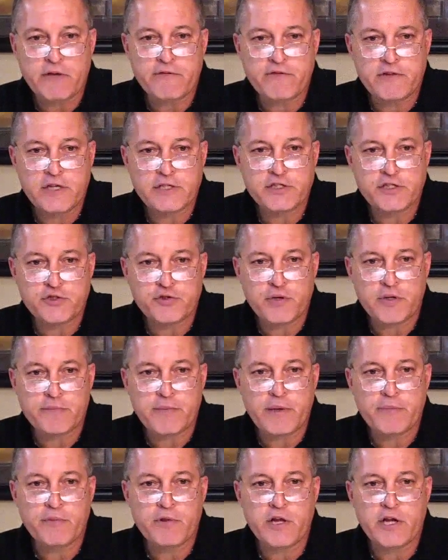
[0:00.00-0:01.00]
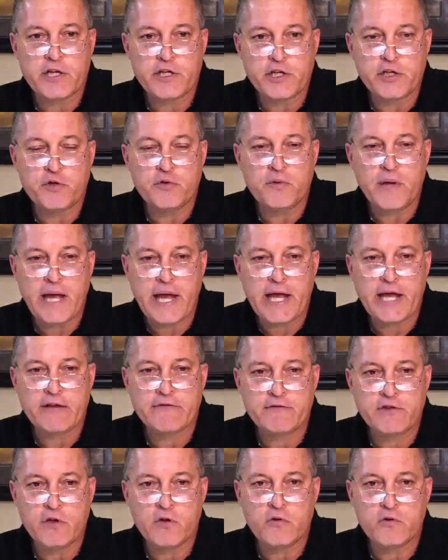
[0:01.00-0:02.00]
flesh and drink my blood, you
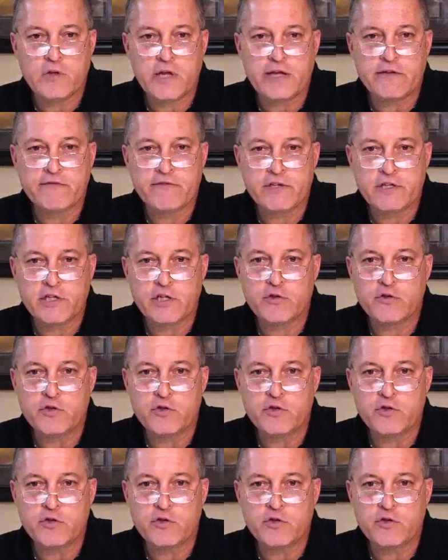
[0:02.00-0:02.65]
have no life in you.